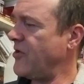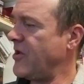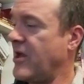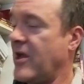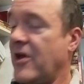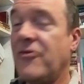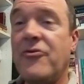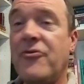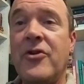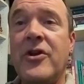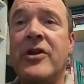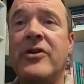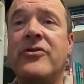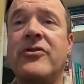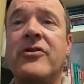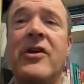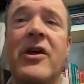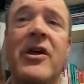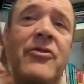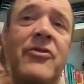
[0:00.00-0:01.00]
the
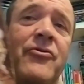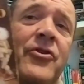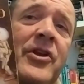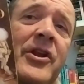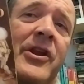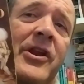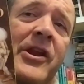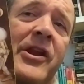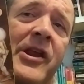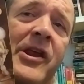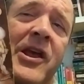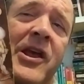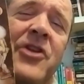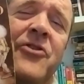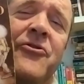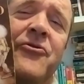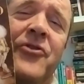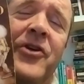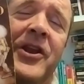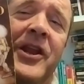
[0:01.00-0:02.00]

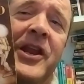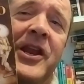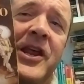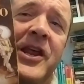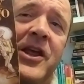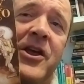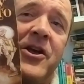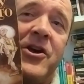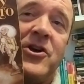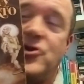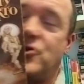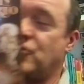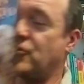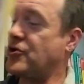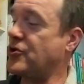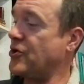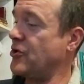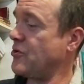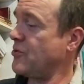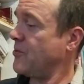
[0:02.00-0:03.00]
Infinity
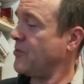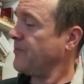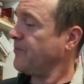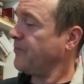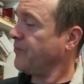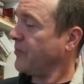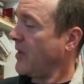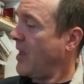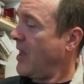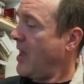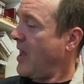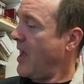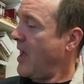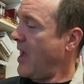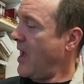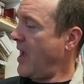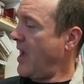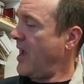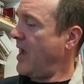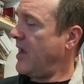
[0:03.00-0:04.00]
Concerto
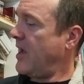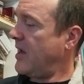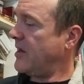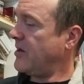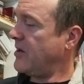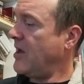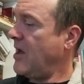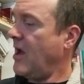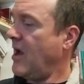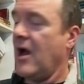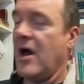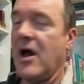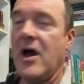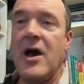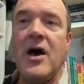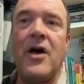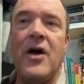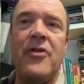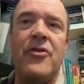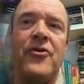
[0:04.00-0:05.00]
and
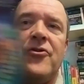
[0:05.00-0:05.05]
the